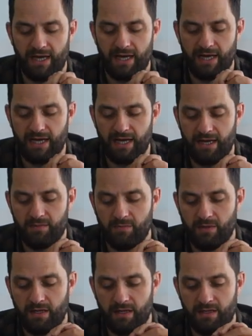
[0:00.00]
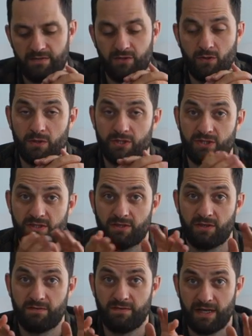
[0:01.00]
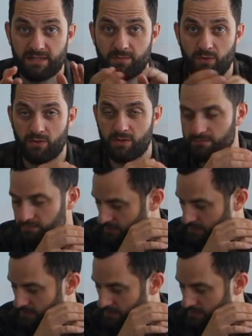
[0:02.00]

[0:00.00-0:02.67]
Um, if you're watching this on Facebook,